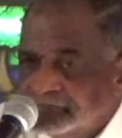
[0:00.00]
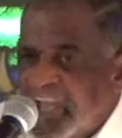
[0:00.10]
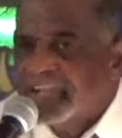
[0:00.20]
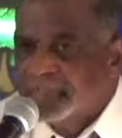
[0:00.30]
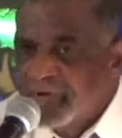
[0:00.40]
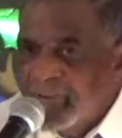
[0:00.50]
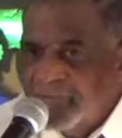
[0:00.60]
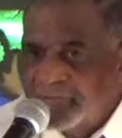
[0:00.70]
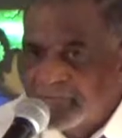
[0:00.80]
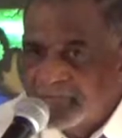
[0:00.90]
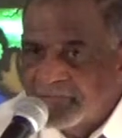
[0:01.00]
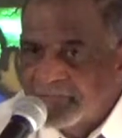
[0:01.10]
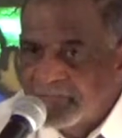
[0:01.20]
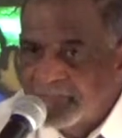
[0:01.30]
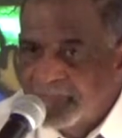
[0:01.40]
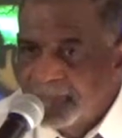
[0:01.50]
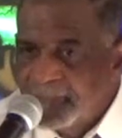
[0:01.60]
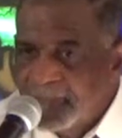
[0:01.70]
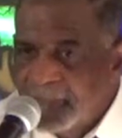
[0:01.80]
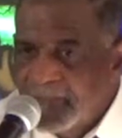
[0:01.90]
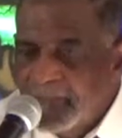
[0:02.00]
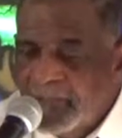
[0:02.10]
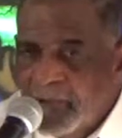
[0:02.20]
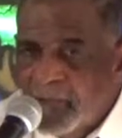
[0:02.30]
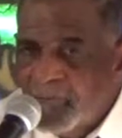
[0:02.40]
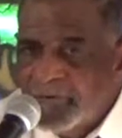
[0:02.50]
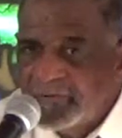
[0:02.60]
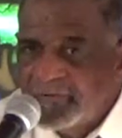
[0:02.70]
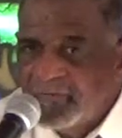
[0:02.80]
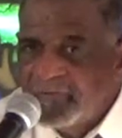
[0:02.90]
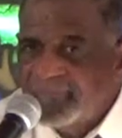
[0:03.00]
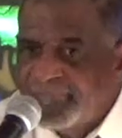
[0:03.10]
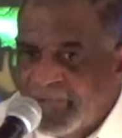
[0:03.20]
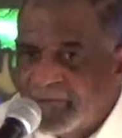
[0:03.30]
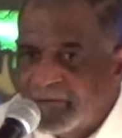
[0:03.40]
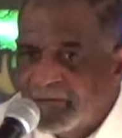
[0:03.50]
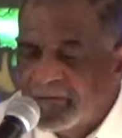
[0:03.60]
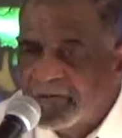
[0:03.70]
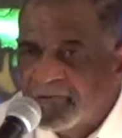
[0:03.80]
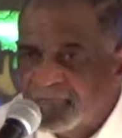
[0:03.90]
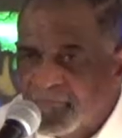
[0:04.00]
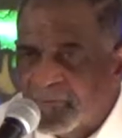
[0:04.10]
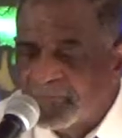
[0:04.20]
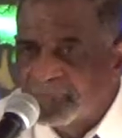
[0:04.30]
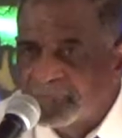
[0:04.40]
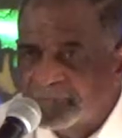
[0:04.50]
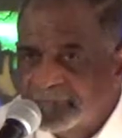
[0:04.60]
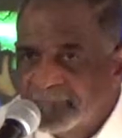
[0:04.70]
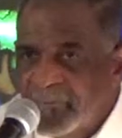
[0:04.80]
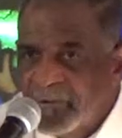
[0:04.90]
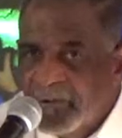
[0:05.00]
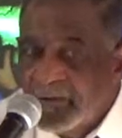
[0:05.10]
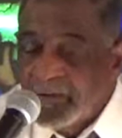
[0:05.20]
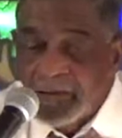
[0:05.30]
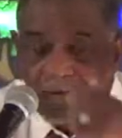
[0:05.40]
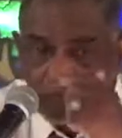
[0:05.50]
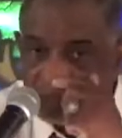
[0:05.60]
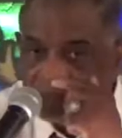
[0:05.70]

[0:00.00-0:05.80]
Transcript: explanations he come up with to defend Trump. Now,